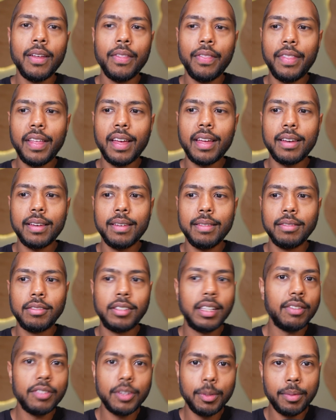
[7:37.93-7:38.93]
that
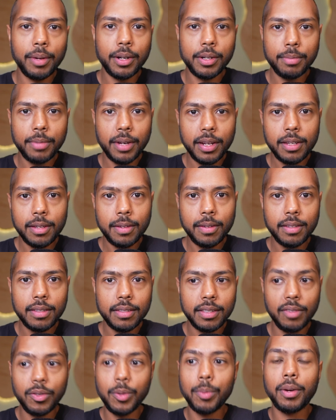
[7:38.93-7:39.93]
saves a bunch of money.
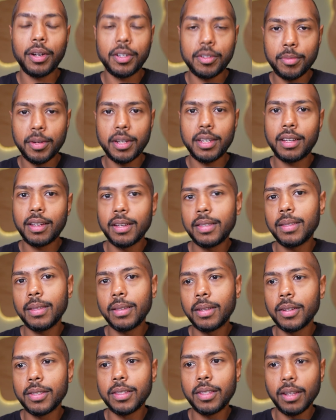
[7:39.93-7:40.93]

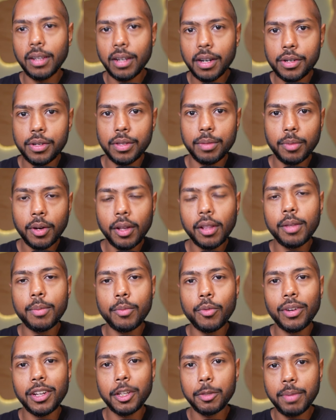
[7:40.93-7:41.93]
Because the larger the model, the
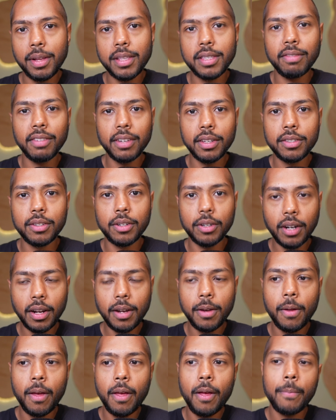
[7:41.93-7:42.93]
more expensive it is to
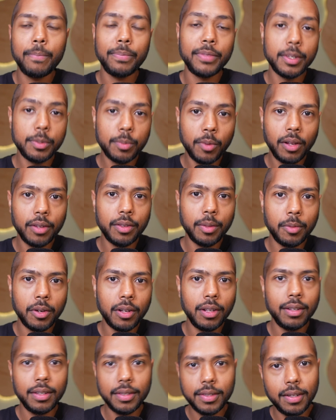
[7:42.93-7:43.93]
run. The smaller the
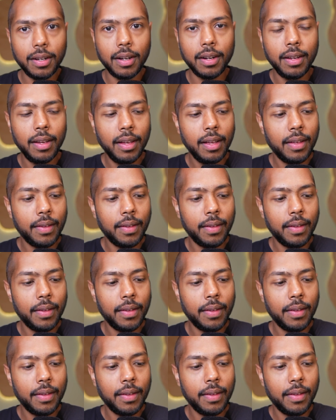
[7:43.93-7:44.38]
model, it's not.